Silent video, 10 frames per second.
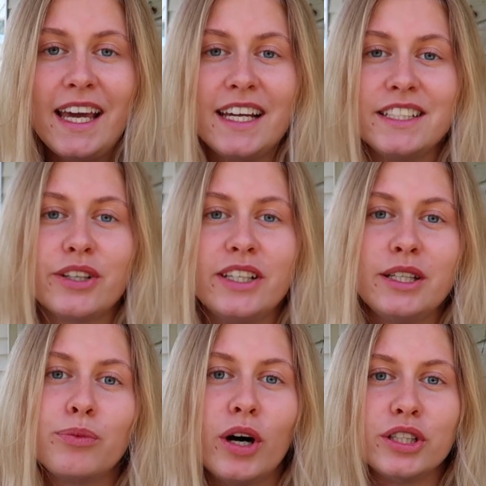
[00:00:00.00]
and so I
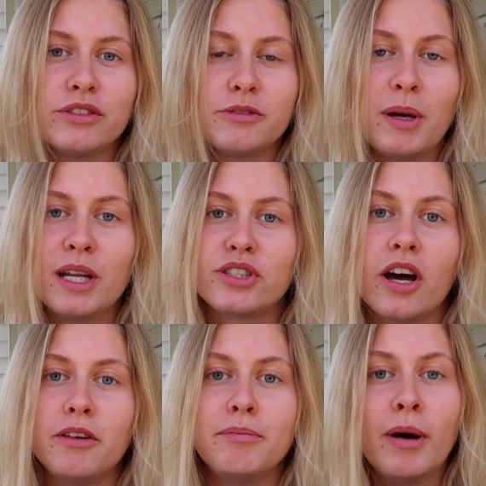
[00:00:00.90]
didn't want to spend a
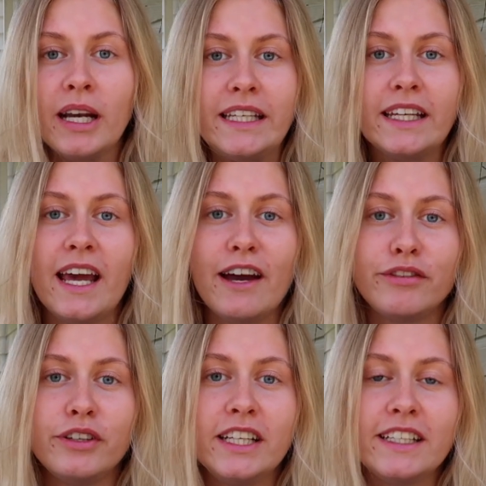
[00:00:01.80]
ton of money and
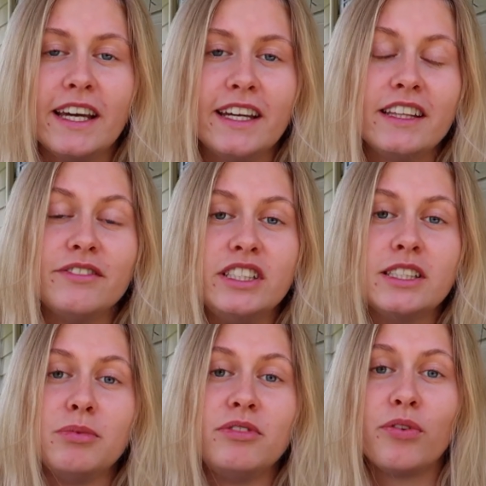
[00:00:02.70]
effort in getting the
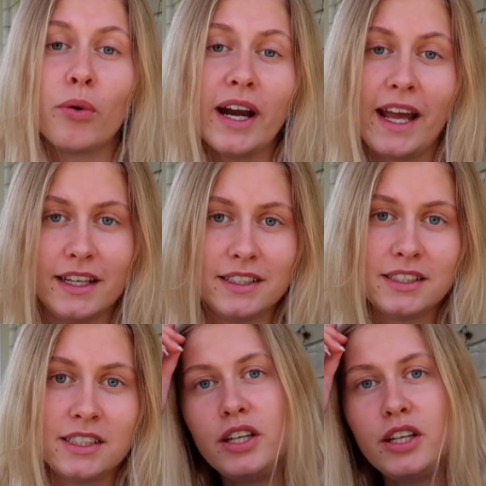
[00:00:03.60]
visa beforehand.